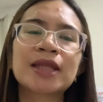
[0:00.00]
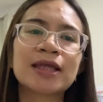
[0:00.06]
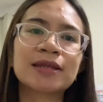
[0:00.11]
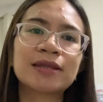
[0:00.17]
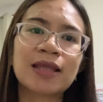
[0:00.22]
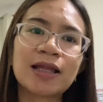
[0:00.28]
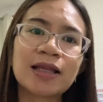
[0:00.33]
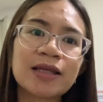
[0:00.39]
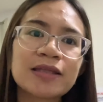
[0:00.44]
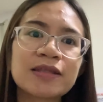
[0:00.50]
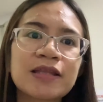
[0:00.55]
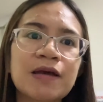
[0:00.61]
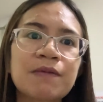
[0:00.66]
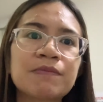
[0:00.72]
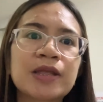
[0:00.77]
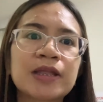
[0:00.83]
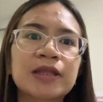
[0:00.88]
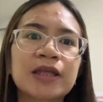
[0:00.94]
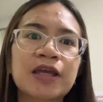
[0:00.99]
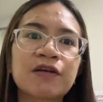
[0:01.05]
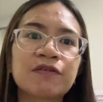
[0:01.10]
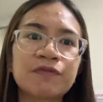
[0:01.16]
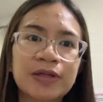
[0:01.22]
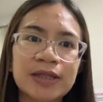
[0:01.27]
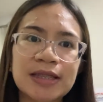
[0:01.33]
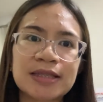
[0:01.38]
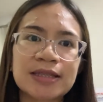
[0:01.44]
telling them that I
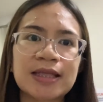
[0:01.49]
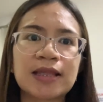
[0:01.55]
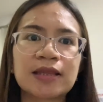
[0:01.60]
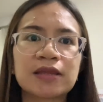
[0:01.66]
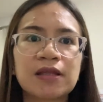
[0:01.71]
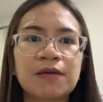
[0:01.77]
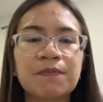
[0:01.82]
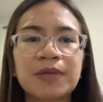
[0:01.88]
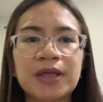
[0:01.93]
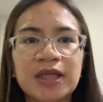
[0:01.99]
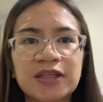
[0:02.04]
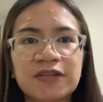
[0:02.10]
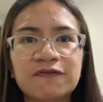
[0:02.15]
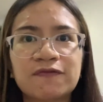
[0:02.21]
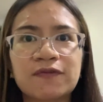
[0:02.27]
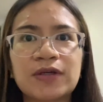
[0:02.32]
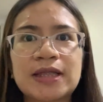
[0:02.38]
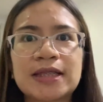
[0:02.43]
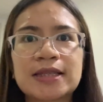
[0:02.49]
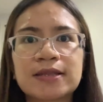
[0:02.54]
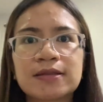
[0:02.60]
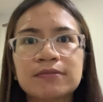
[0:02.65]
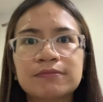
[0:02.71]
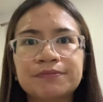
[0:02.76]
already sent them my invoice.